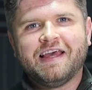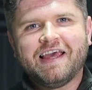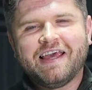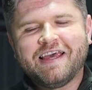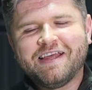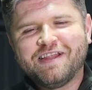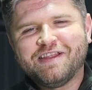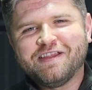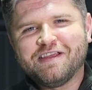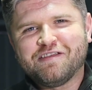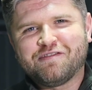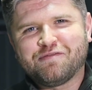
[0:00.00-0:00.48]

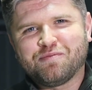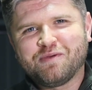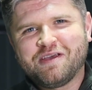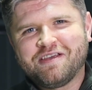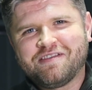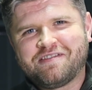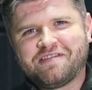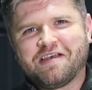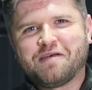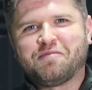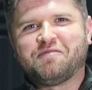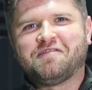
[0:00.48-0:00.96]
In this
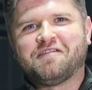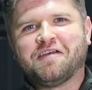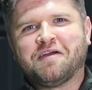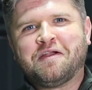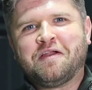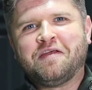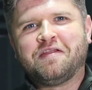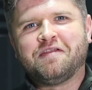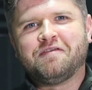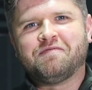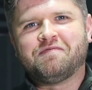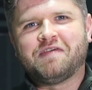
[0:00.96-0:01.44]
week's
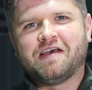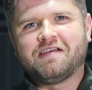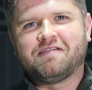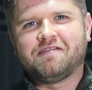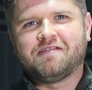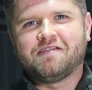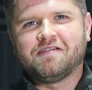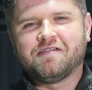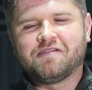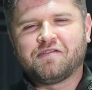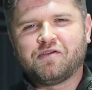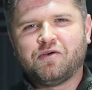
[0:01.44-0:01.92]
episode of the
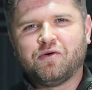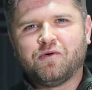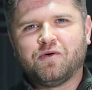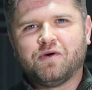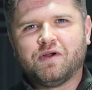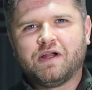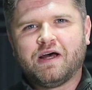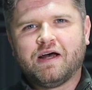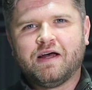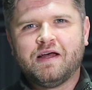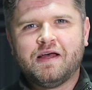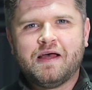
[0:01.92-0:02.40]
Investors
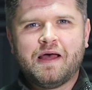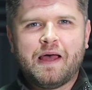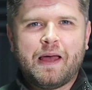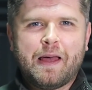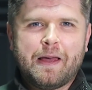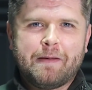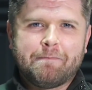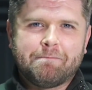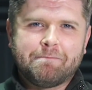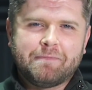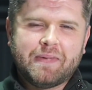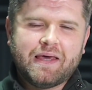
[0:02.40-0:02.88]
Corner,
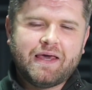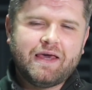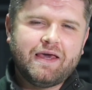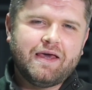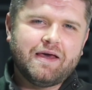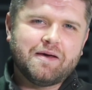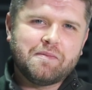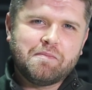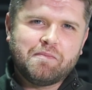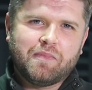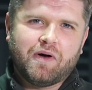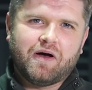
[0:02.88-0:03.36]

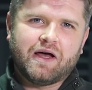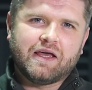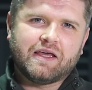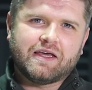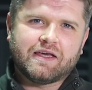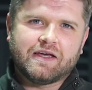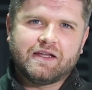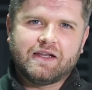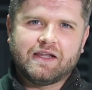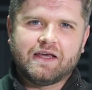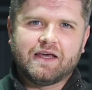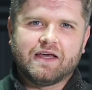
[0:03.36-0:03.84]
me,
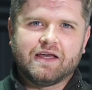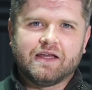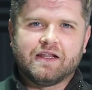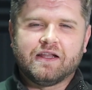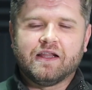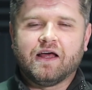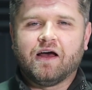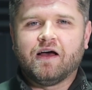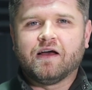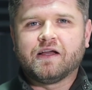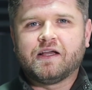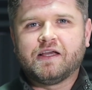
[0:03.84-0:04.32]
Mike and
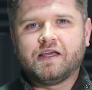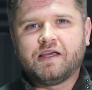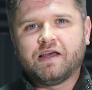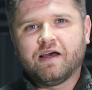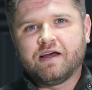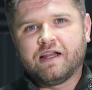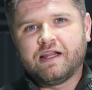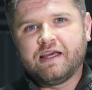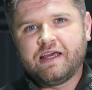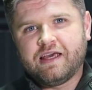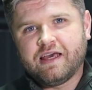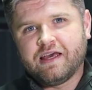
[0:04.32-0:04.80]
Ian are
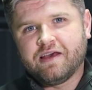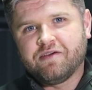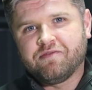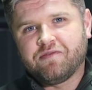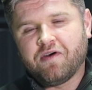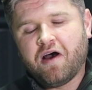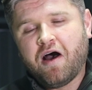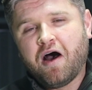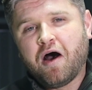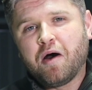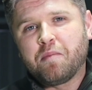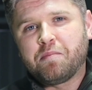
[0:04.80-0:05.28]
gonna
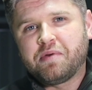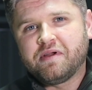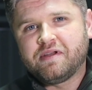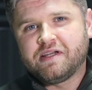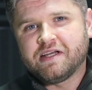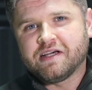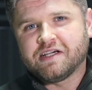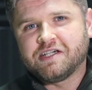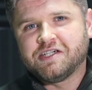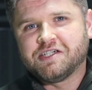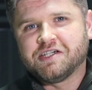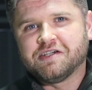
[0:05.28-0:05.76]
give our
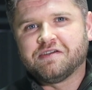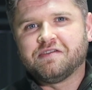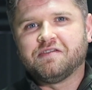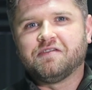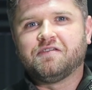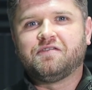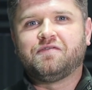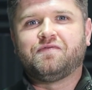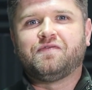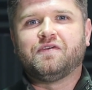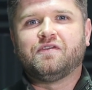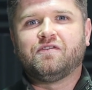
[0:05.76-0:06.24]

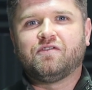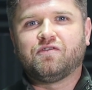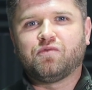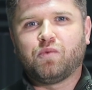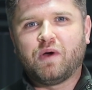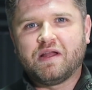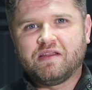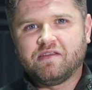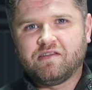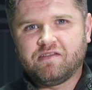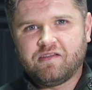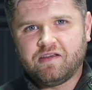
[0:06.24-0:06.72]
predictions for
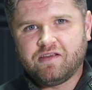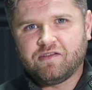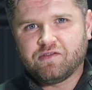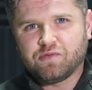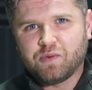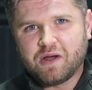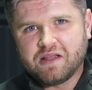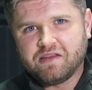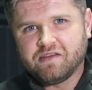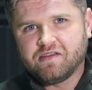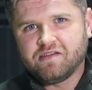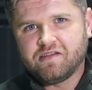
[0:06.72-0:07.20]

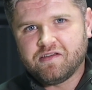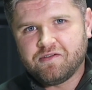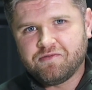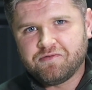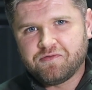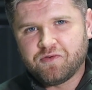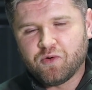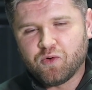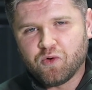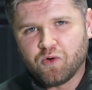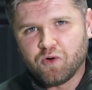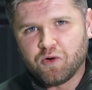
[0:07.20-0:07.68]

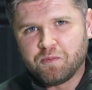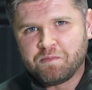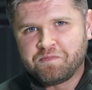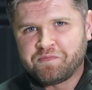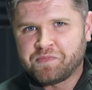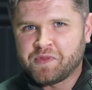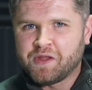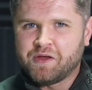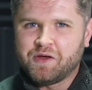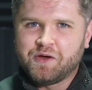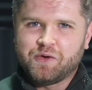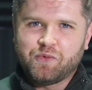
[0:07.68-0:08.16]
2024.
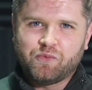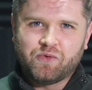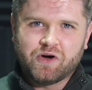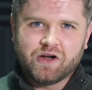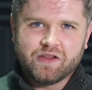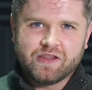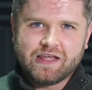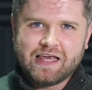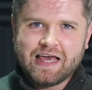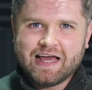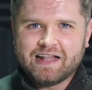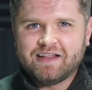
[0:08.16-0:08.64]

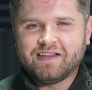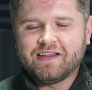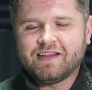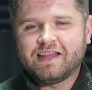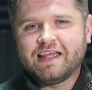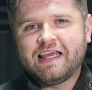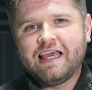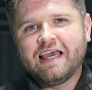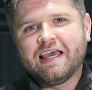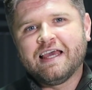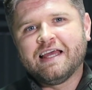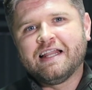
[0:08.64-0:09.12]
We're at the end
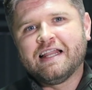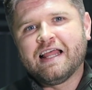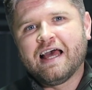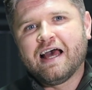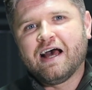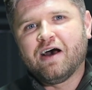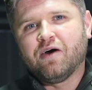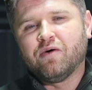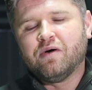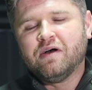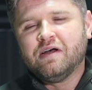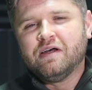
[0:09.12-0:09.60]
of the year
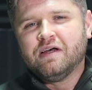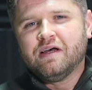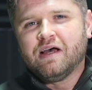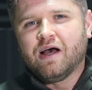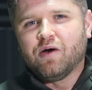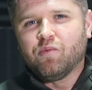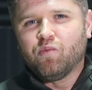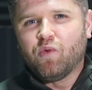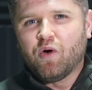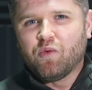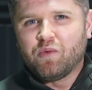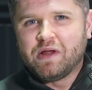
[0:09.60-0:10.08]
now,
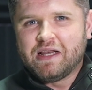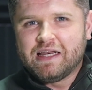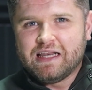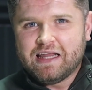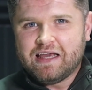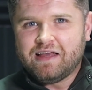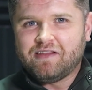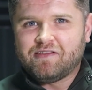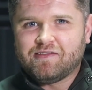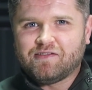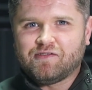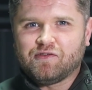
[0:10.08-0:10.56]
and what we
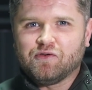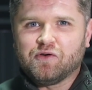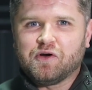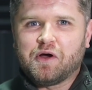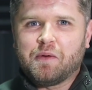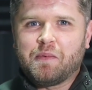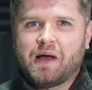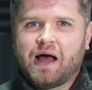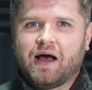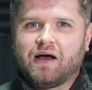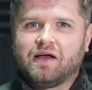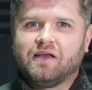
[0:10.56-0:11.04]
need to
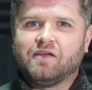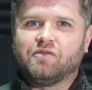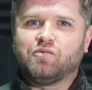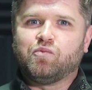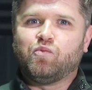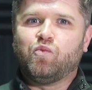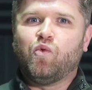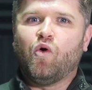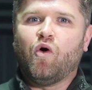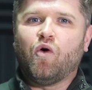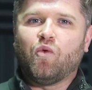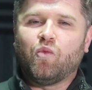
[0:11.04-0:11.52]
talk about is
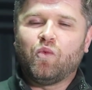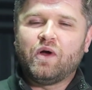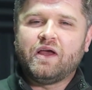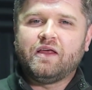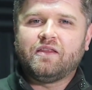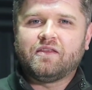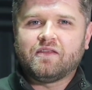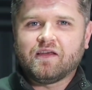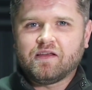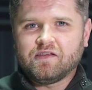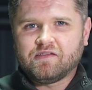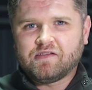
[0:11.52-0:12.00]
what
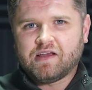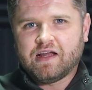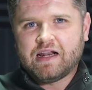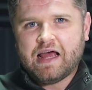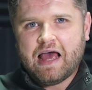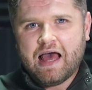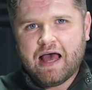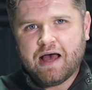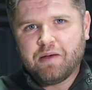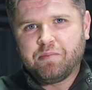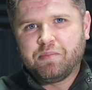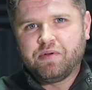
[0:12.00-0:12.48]
we think is
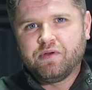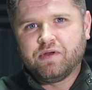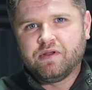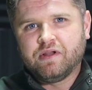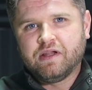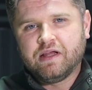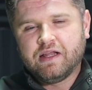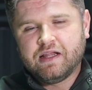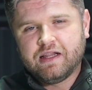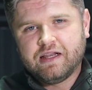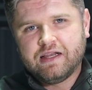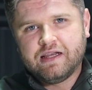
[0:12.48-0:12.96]
gonna
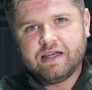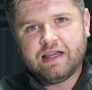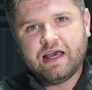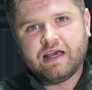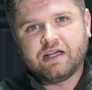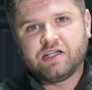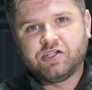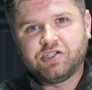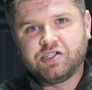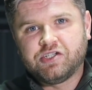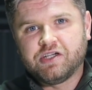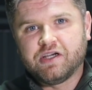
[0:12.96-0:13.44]
happen
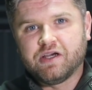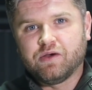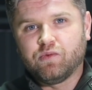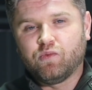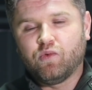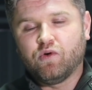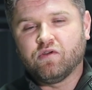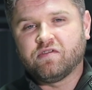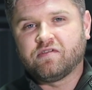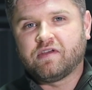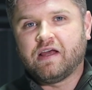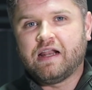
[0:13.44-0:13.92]
next year,
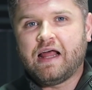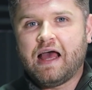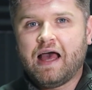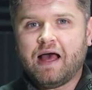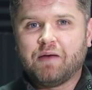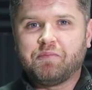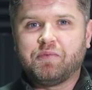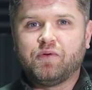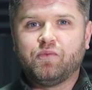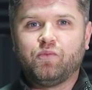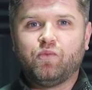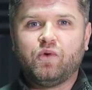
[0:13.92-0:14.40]
what's gonna
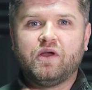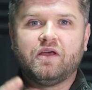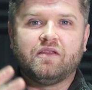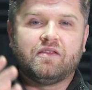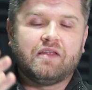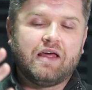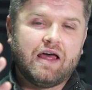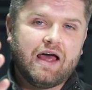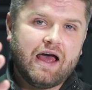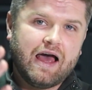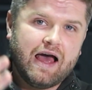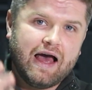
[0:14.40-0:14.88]
happen
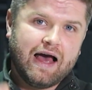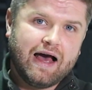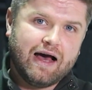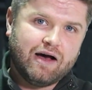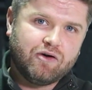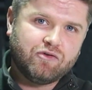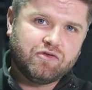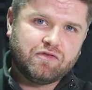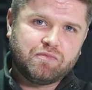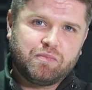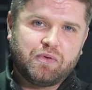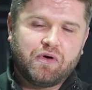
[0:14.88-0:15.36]
with
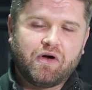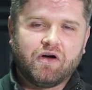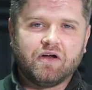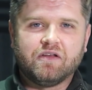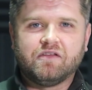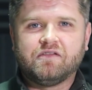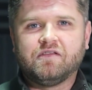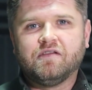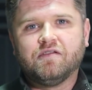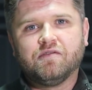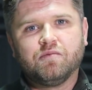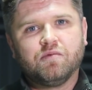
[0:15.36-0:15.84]
house
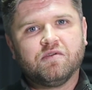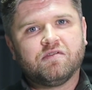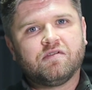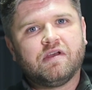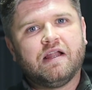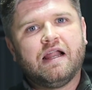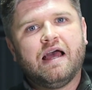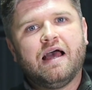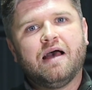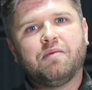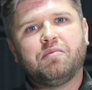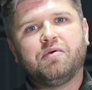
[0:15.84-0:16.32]
prices, what's
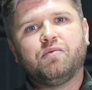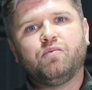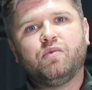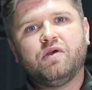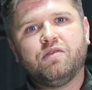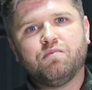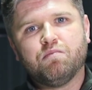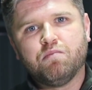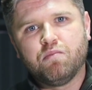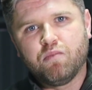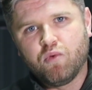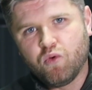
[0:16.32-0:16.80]
gonna happen
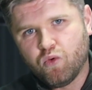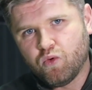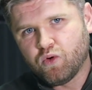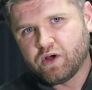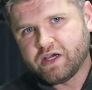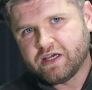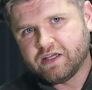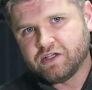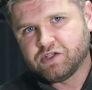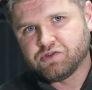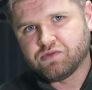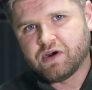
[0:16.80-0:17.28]
with
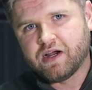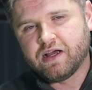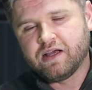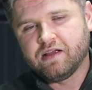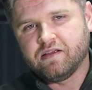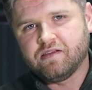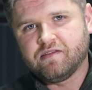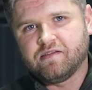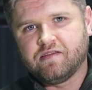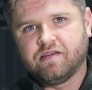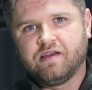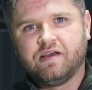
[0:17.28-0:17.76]
mortgage
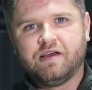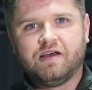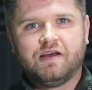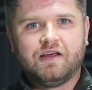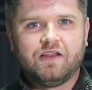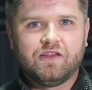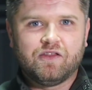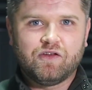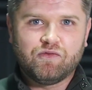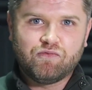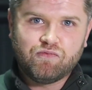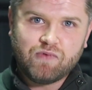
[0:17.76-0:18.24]
rates,
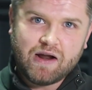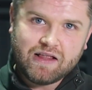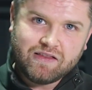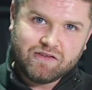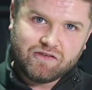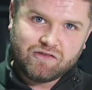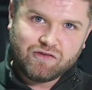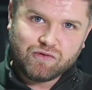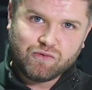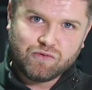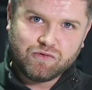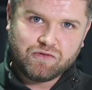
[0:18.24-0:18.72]
the
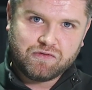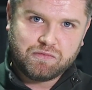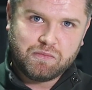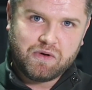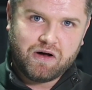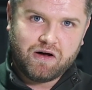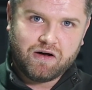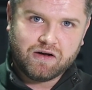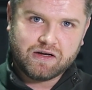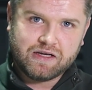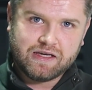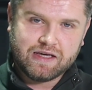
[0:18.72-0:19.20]
rentals
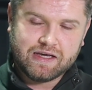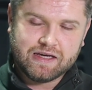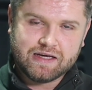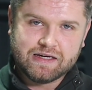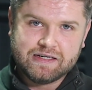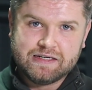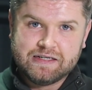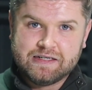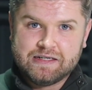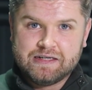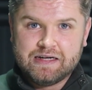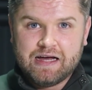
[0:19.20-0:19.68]

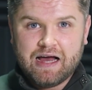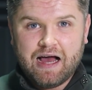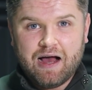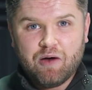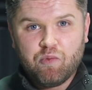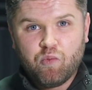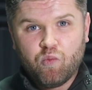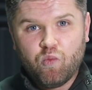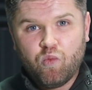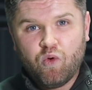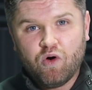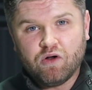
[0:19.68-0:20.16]
market,
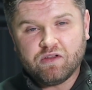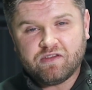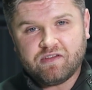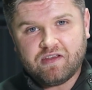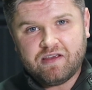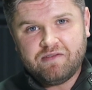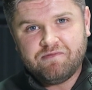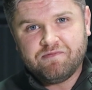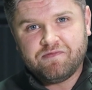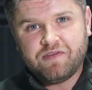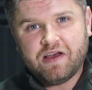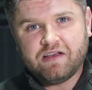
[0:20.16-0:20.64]
and
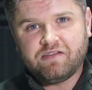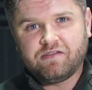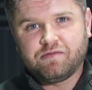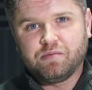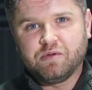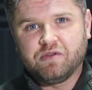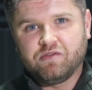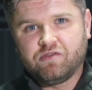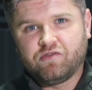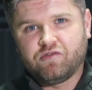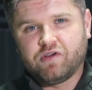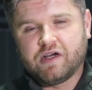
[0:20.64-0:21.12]
what
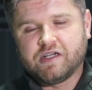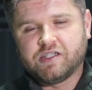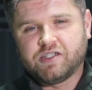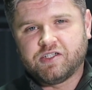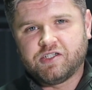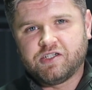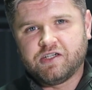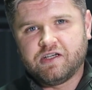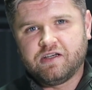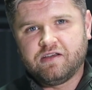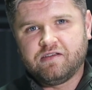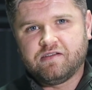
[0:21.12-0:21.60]
investment
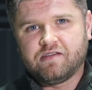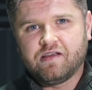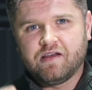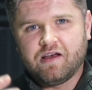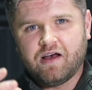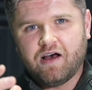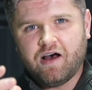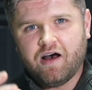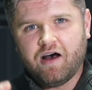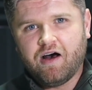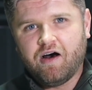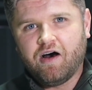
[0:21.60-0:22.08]
strategies
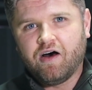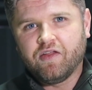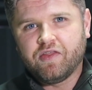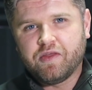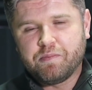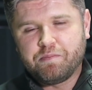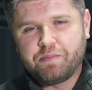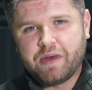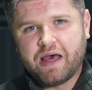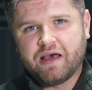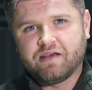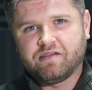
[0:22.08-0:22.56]
are
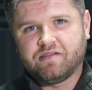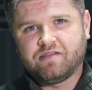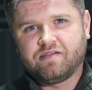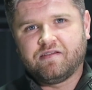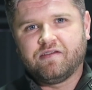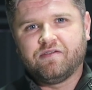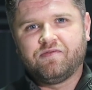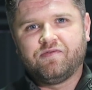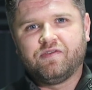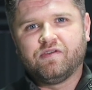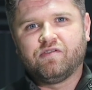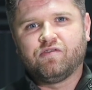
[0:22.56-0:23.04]
the
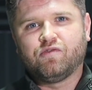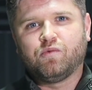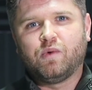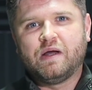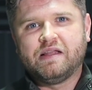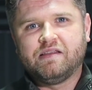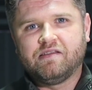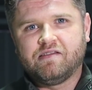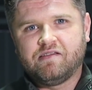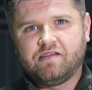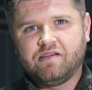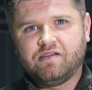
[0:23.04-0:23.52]
best for
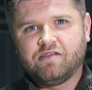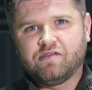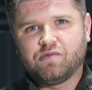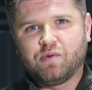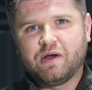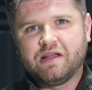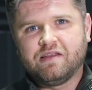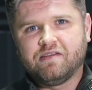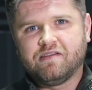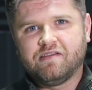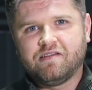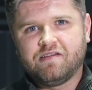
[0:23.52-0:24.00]

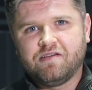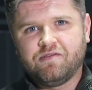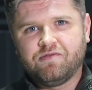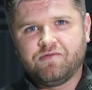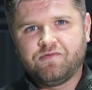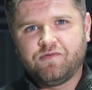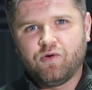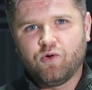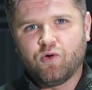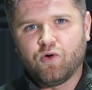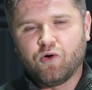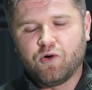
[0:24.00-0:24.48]

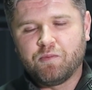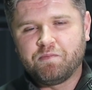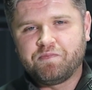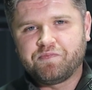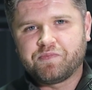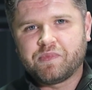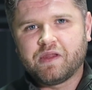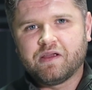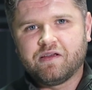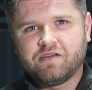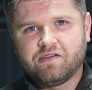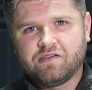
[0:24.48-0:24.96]
2024.
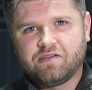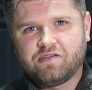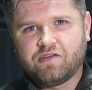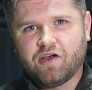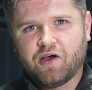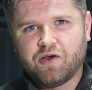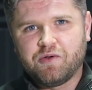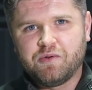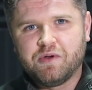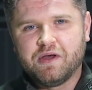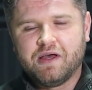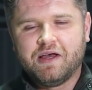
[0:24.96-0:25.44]

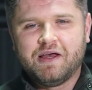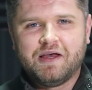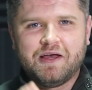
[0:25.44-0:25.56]
So,